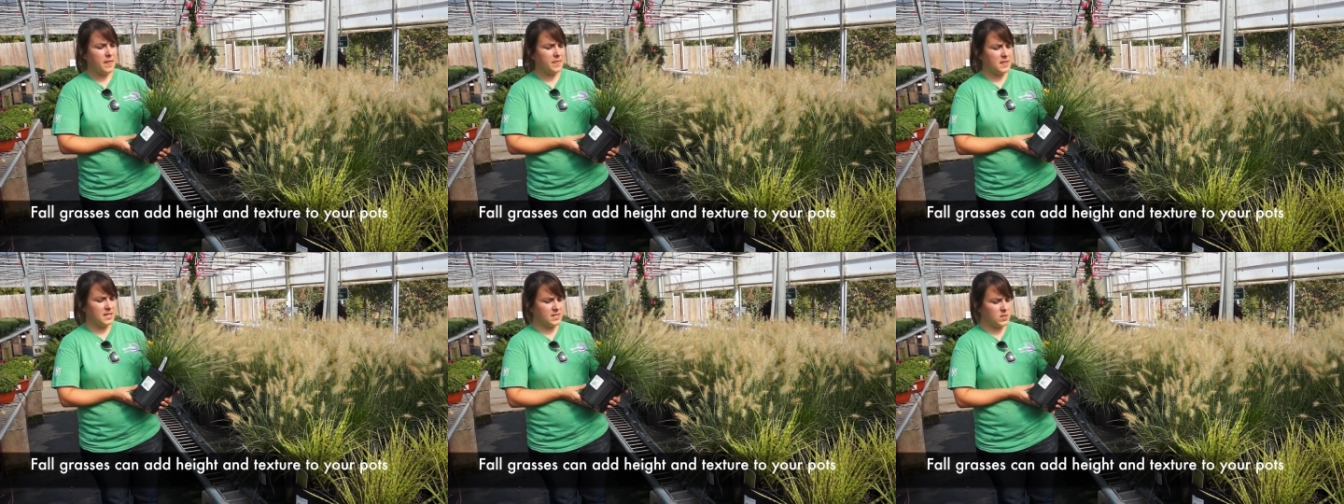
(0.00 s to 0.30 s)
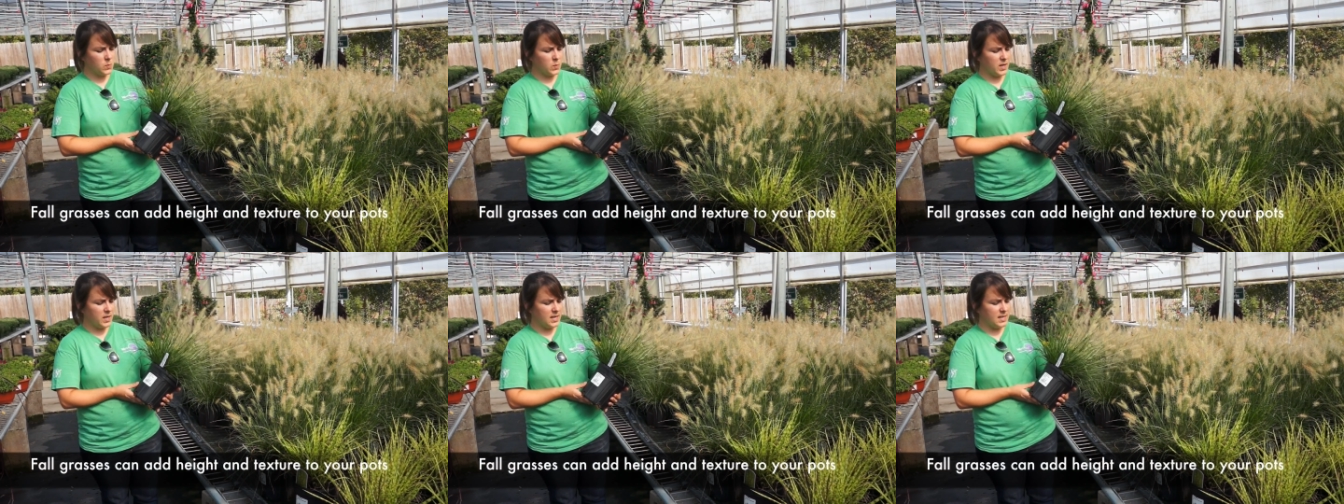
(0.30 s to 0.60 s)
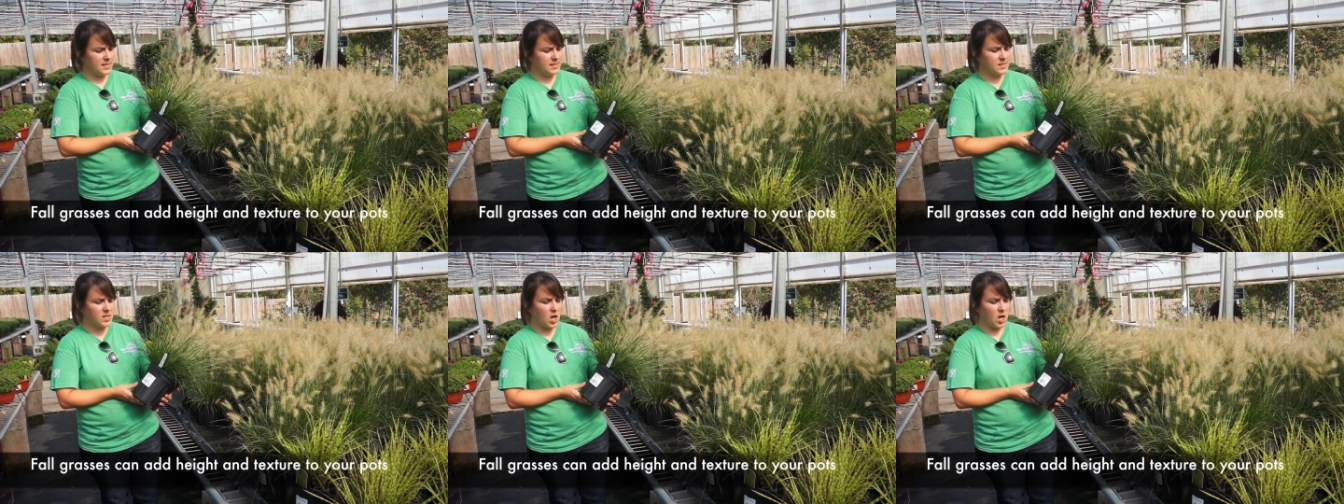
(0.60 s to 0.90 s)
This one
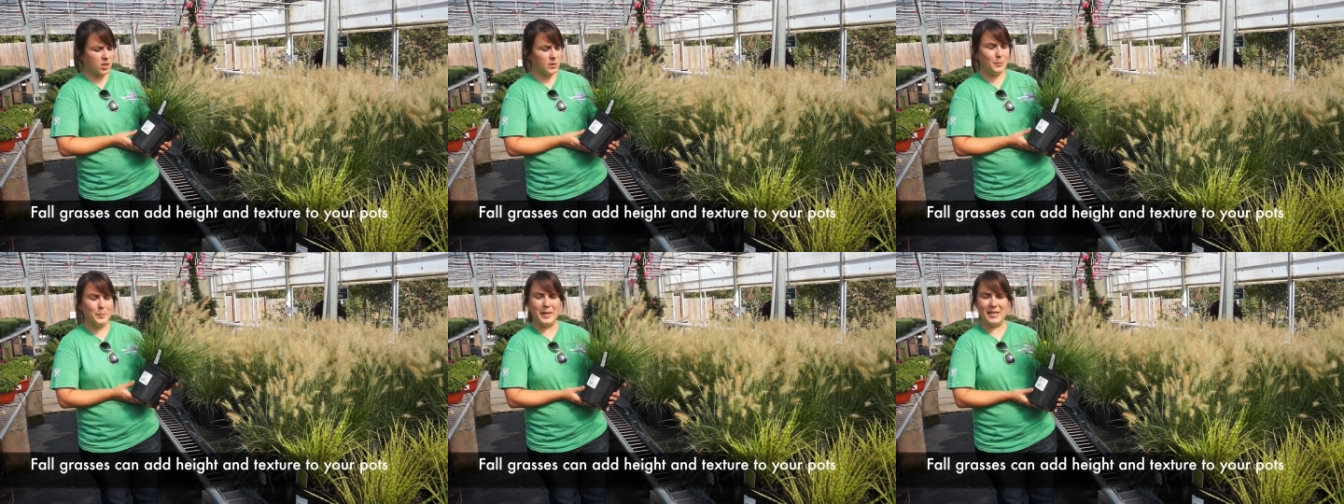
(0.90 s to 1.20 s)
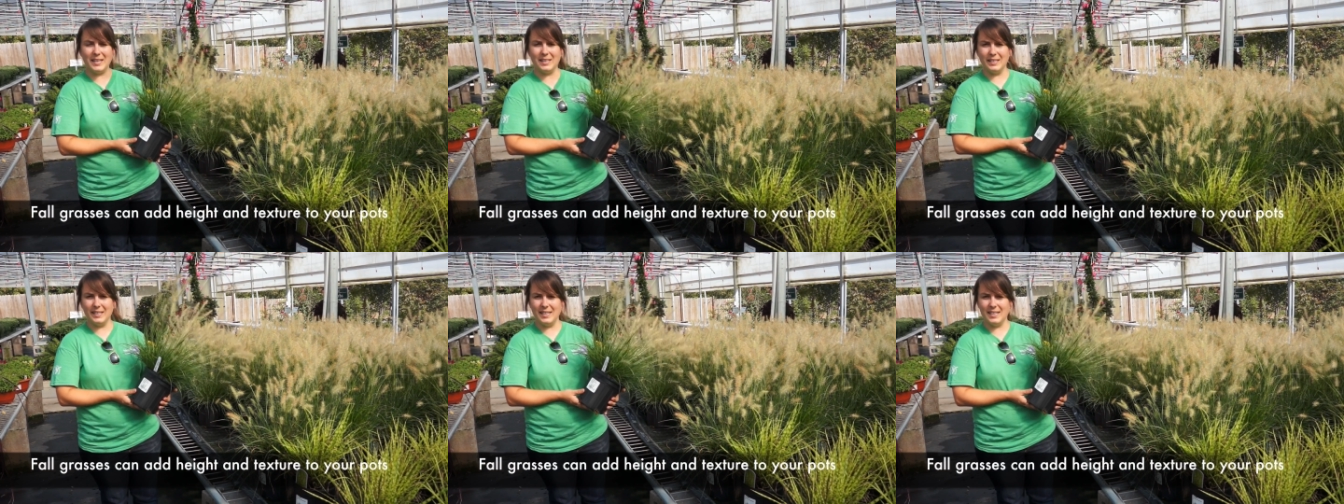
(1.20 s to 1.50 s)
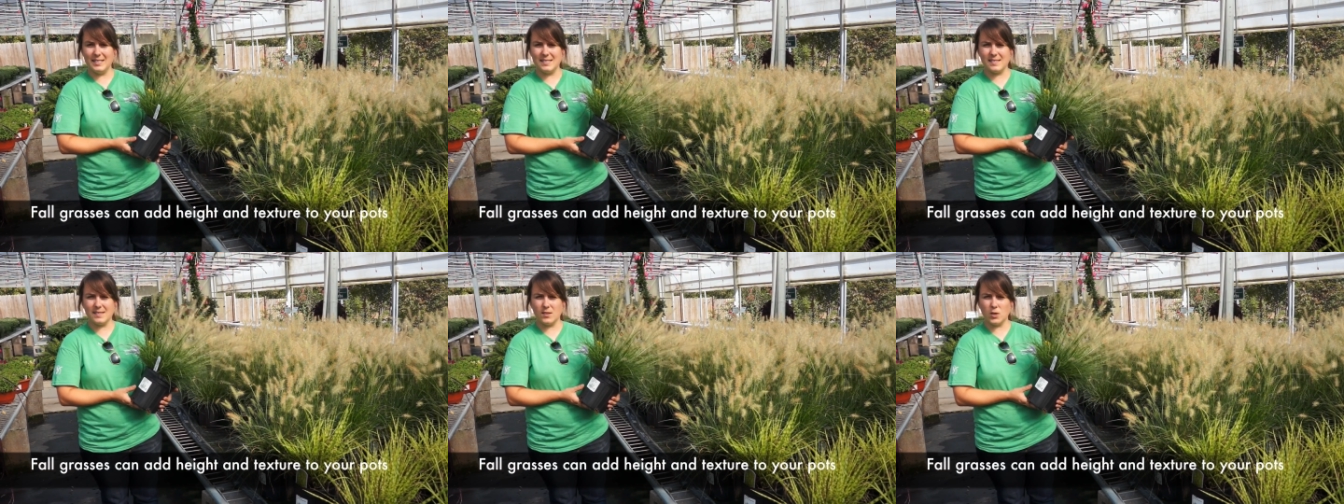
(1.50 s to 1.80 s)
is called Piglet.
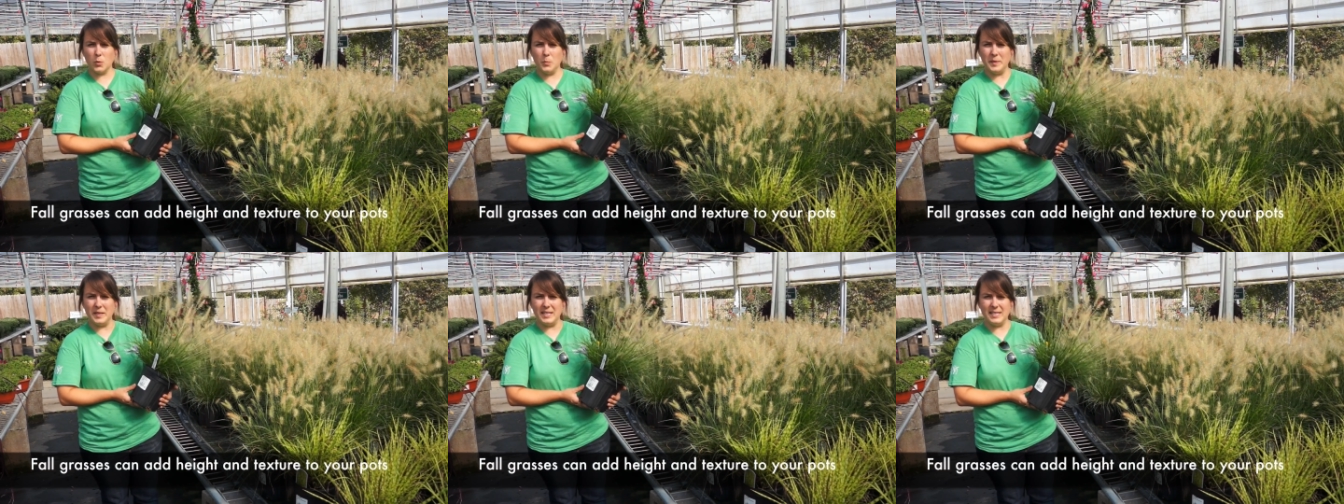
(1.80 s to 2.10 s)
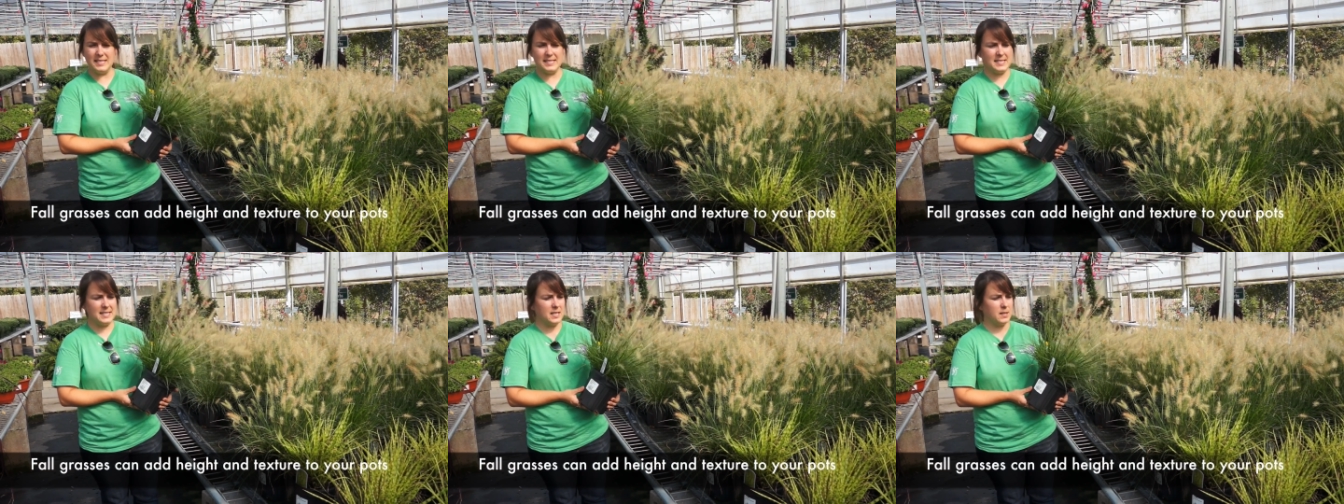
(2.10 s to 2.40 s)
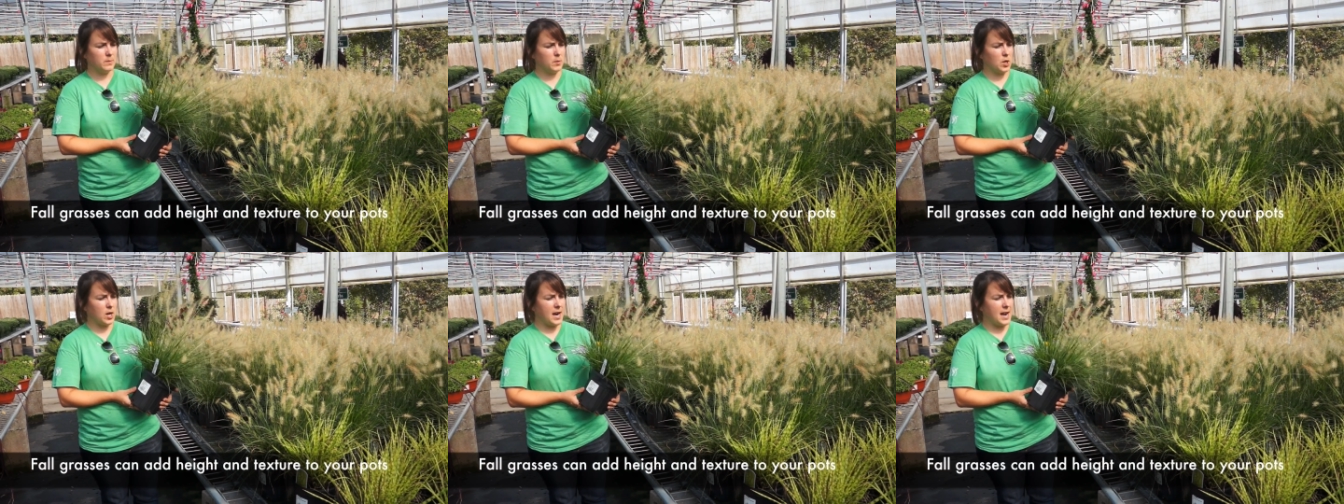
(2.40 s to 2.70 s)
It's a little
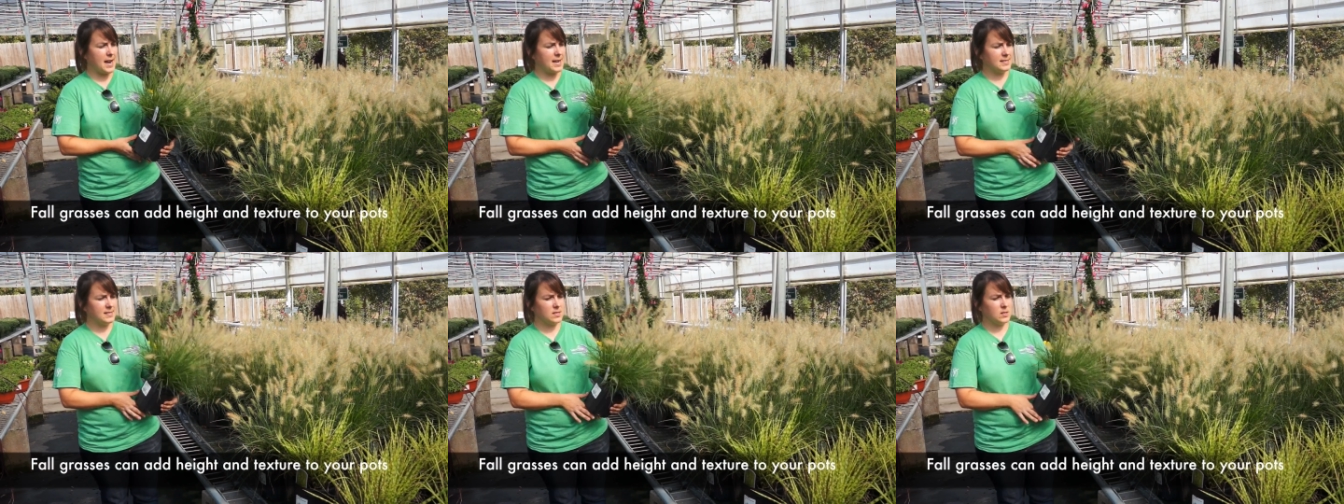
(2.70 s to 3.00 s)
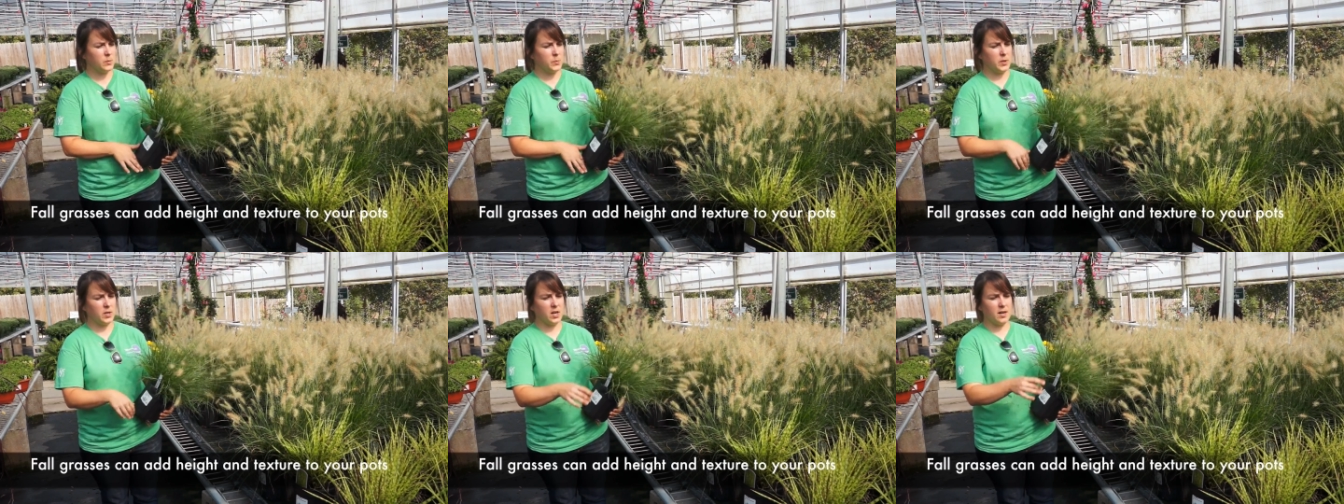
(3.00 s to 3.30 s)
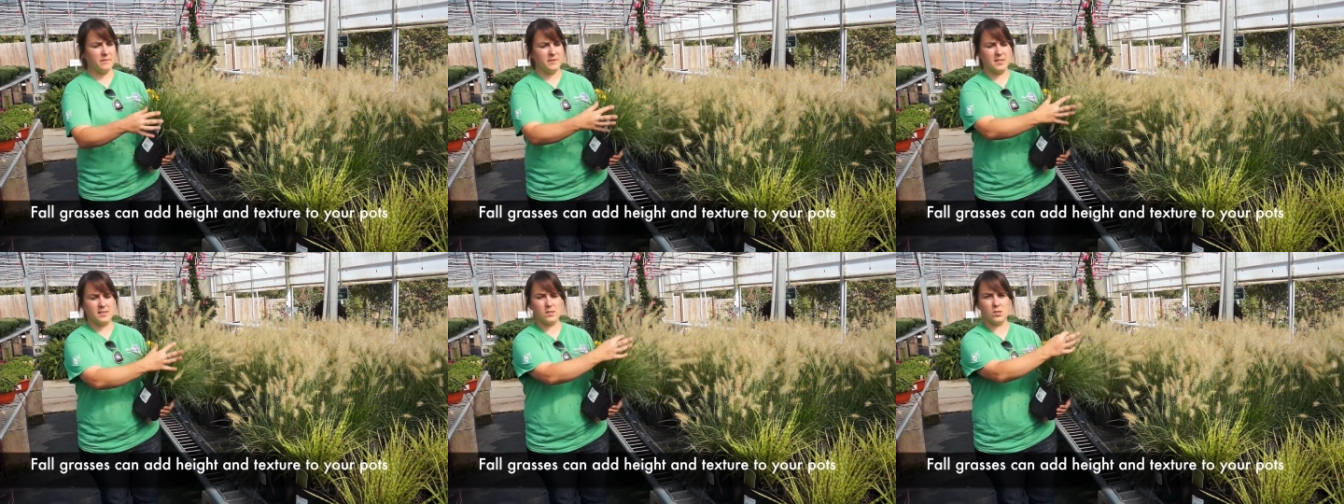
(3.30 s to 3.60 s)
pitacetum grass. It'll put
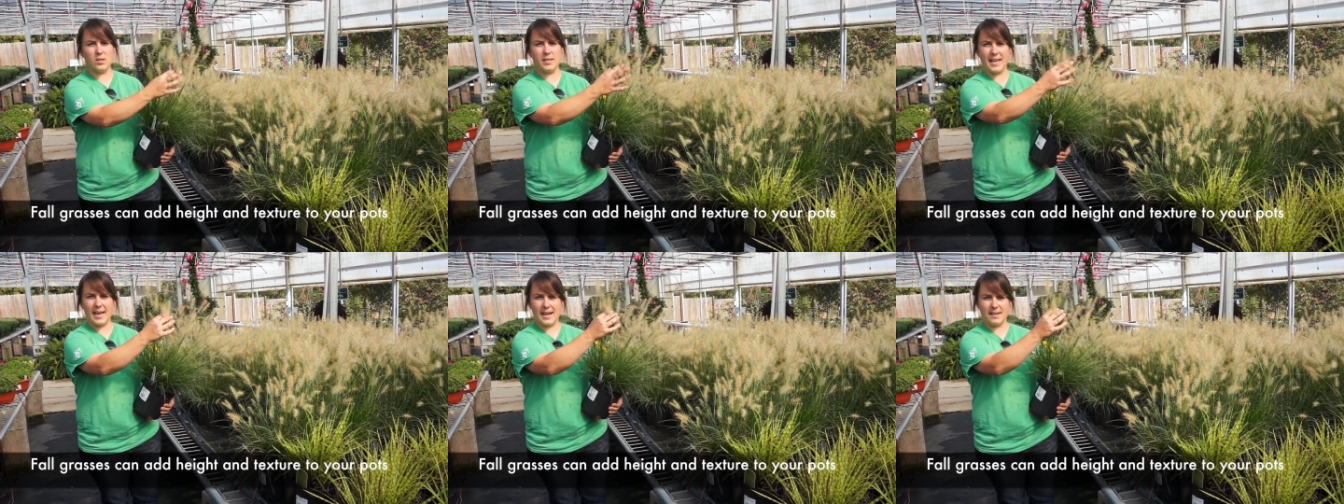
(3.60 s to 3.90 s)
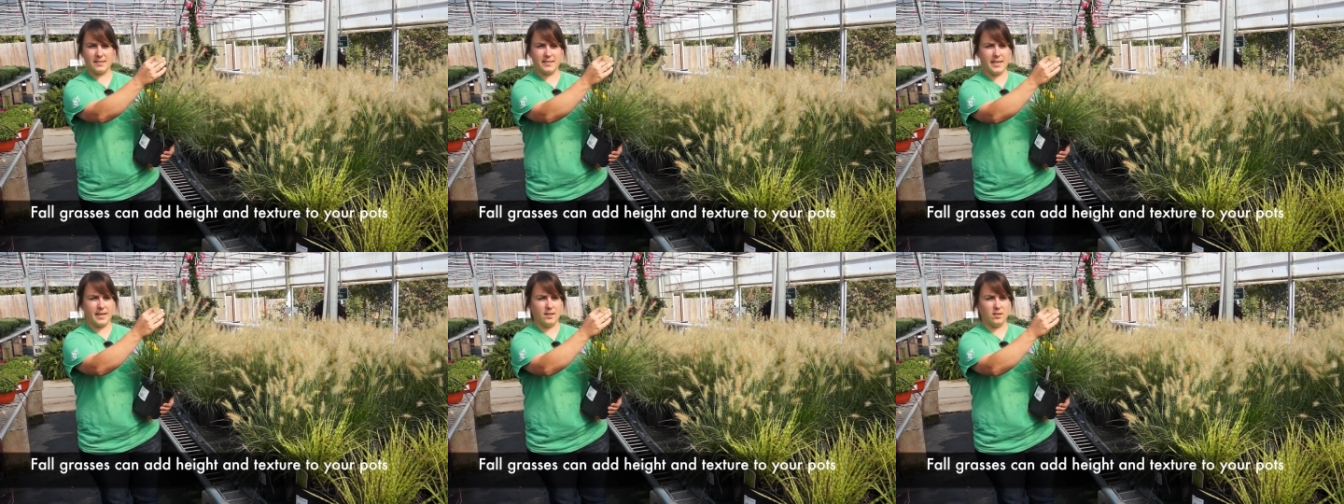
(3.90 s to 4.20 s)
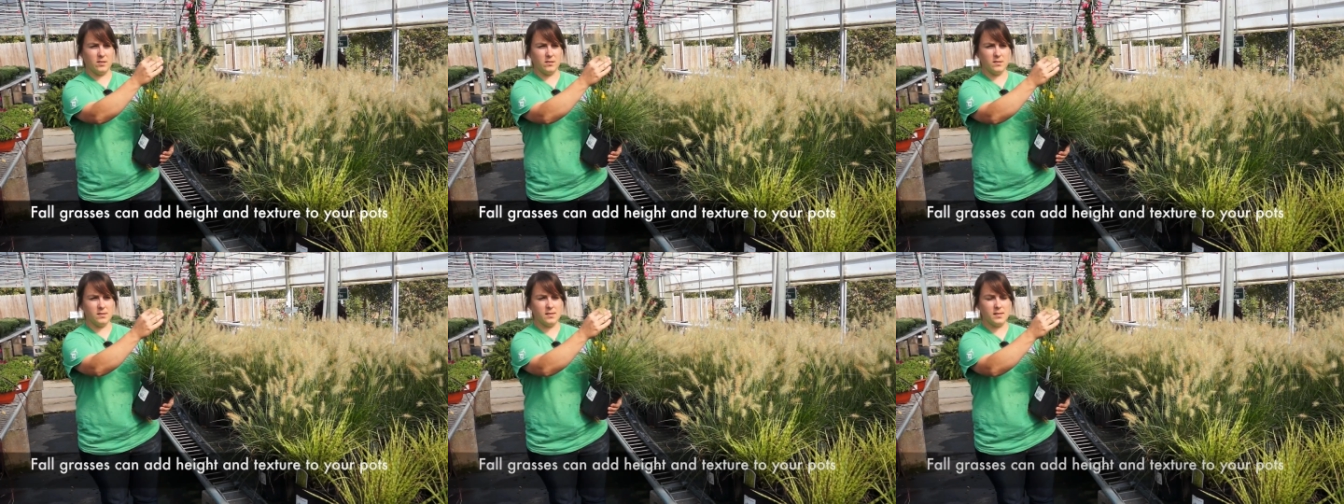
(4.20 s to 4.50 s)
off its little
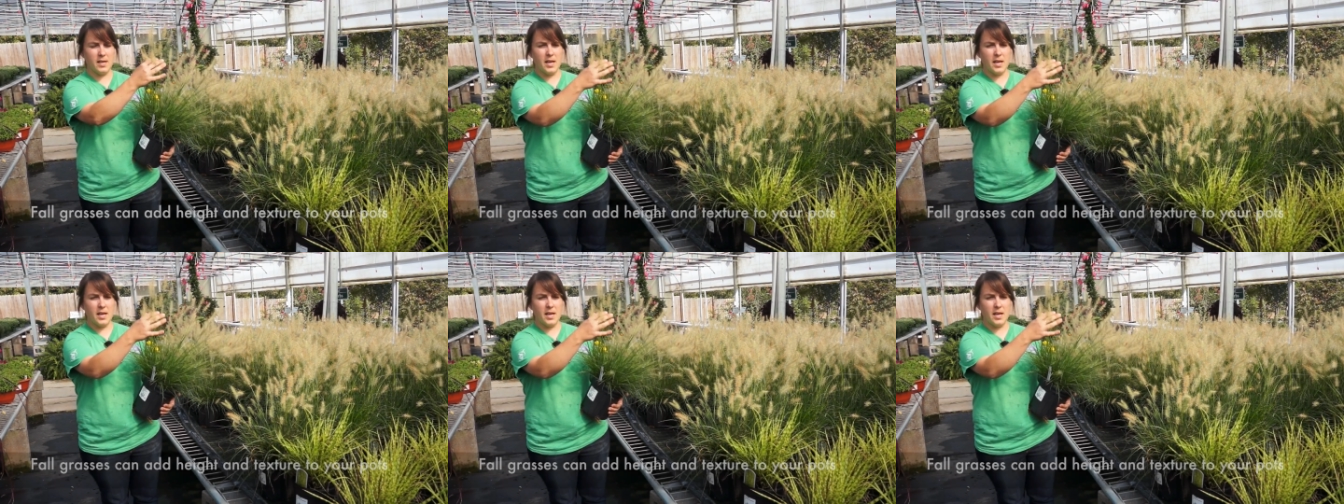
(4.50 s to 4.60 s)
cattails.